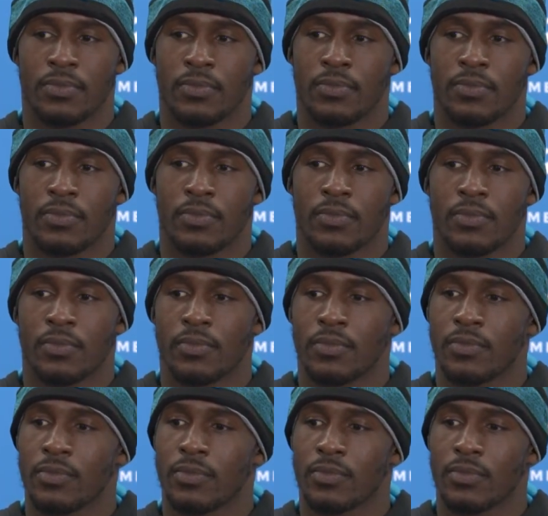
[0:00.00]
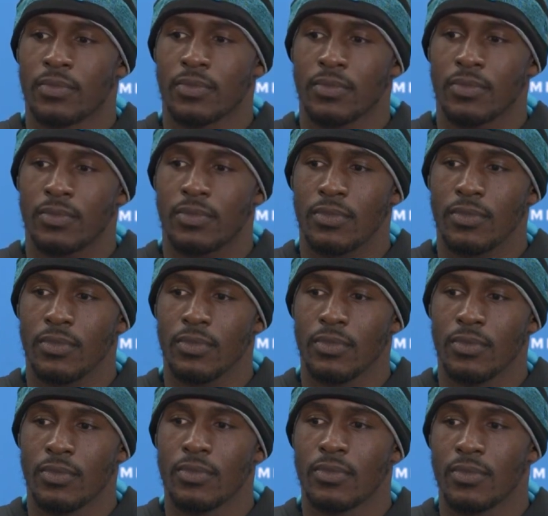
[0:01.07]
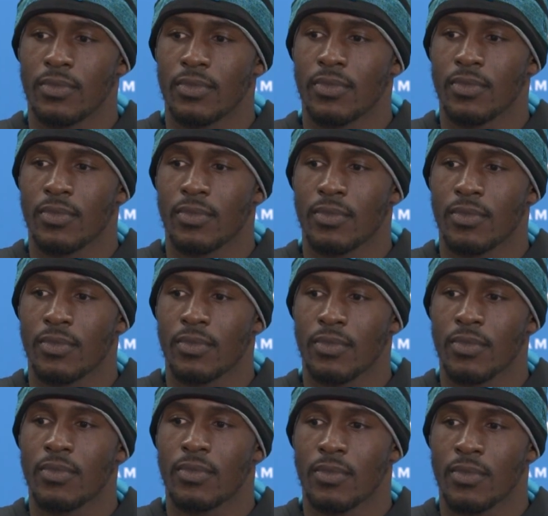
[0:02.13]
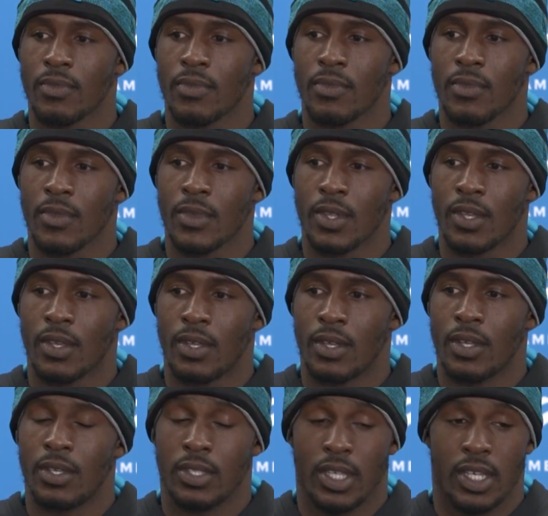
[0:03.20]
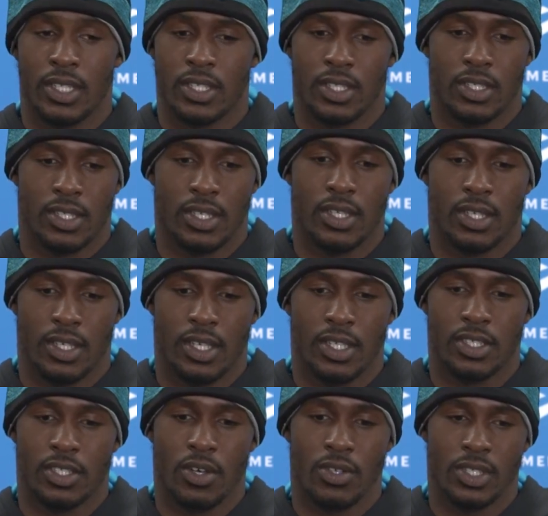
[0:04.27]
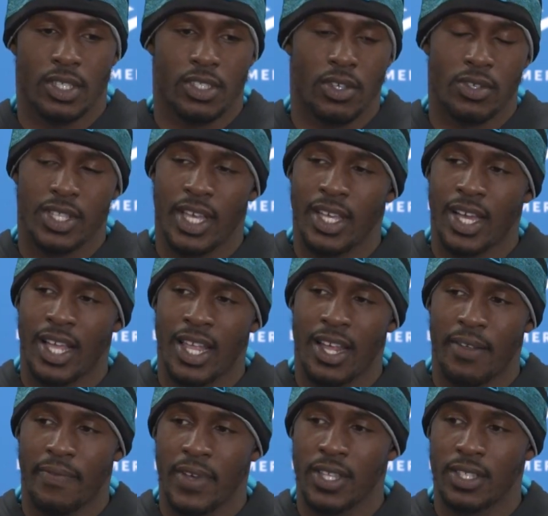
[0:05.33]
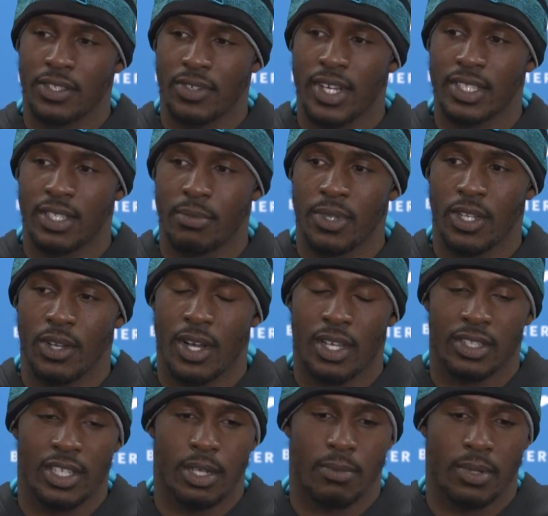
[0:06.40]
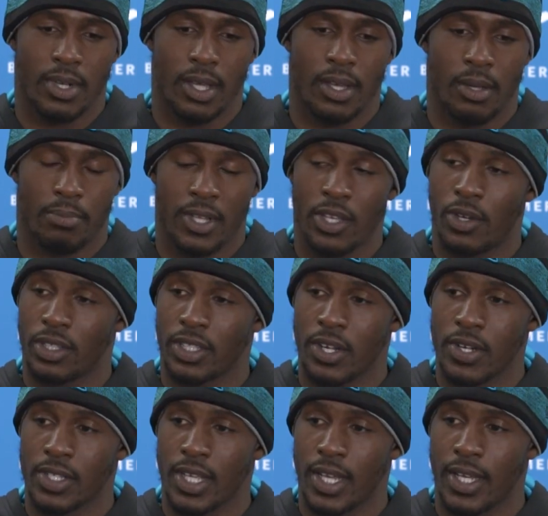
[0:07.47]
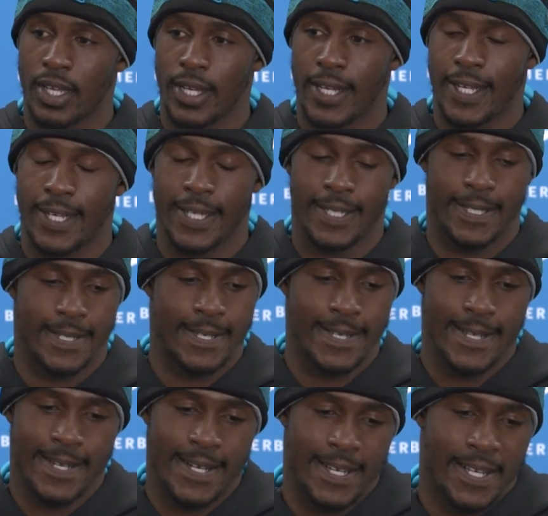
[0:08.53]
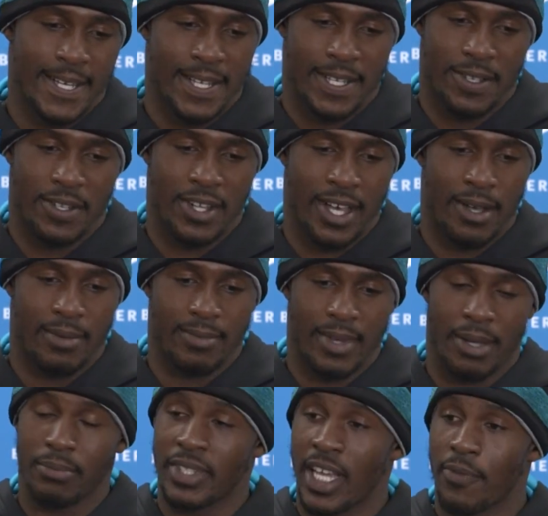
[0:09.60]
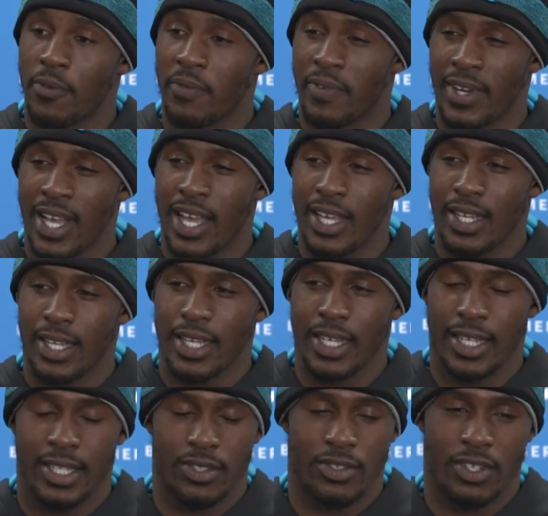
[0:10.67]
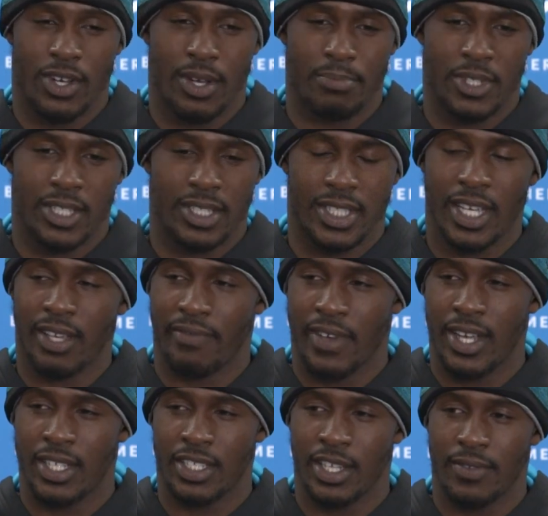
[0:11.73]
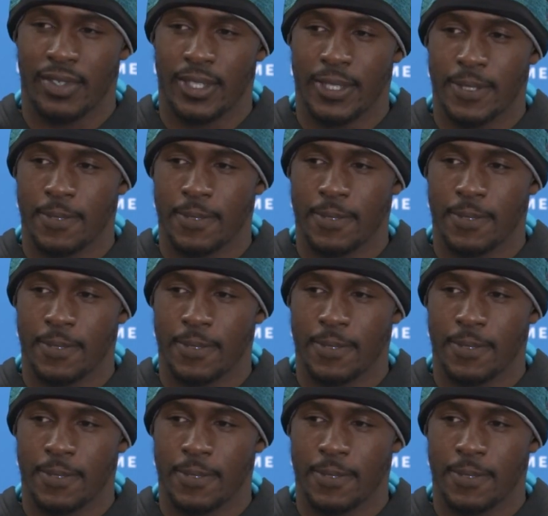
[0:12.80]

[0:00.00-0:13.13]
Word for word: What about the vote of confidence that Wilks showed in you? Yeah, just, you? it shows it shows that he got a lot of faith and trust in me to go out there and, pl- and play on Thursday. Uh, you know, I'm, I'm, thankful for that, and you know, I'm gonna just take advantage of it.